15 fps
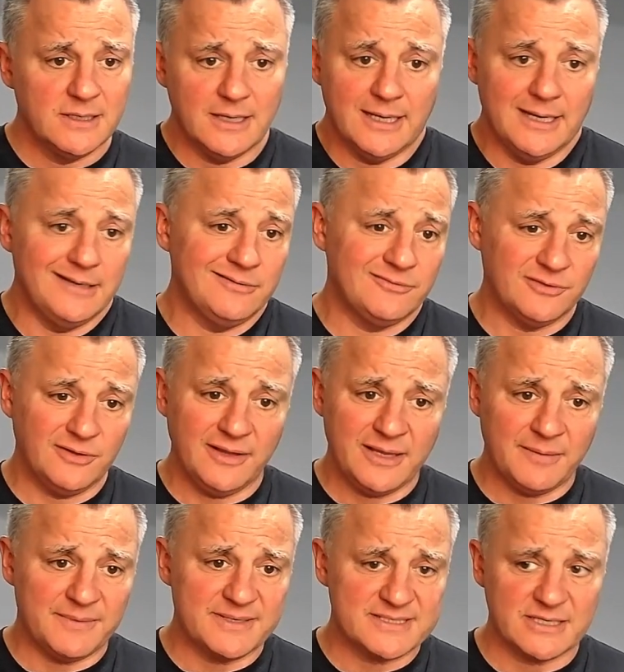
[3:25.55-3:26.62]
and really
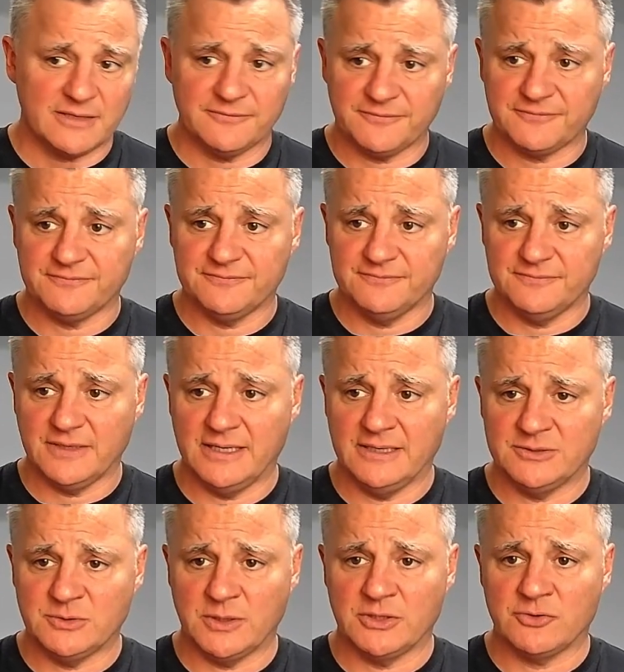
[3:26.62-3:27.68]
get myself
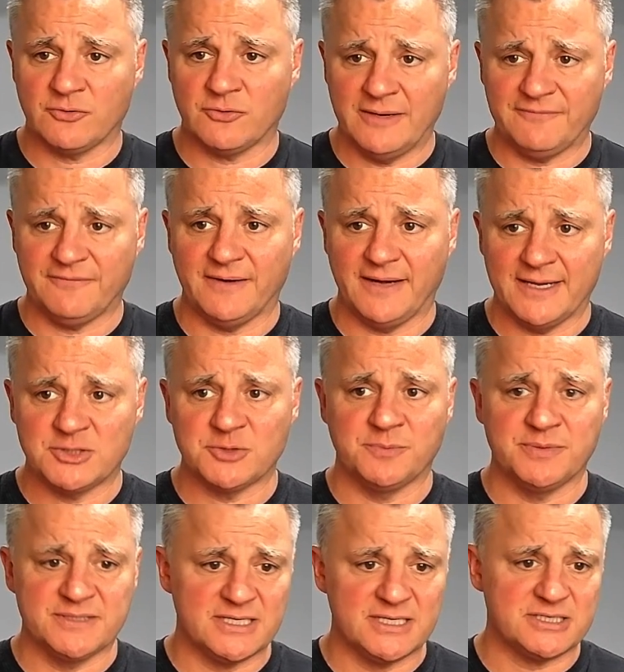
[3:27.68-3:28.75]
into a great financial
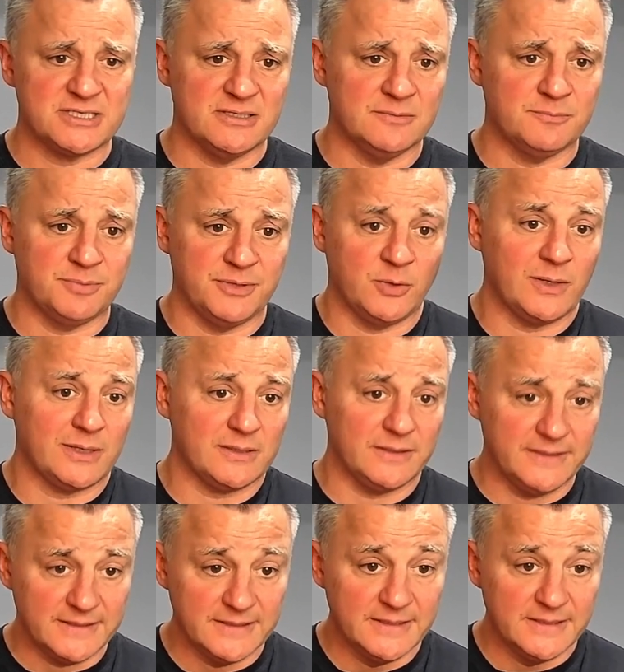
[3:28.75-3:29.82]
position pretty
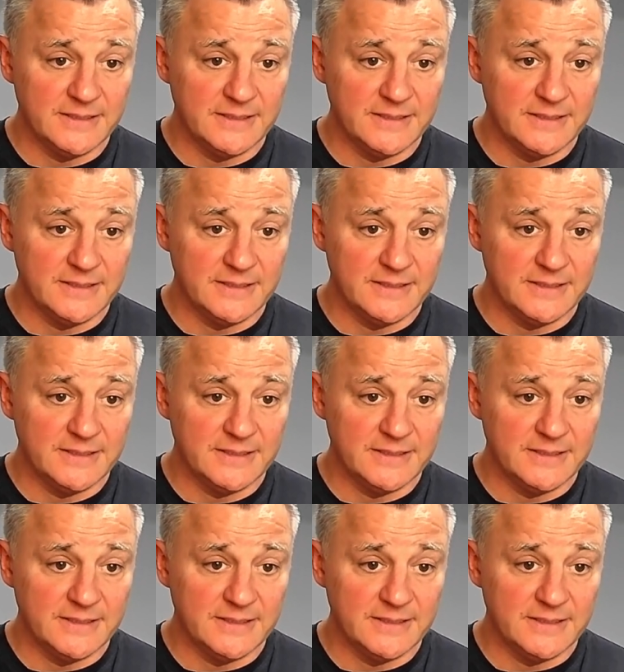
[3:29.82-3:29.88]
quickly.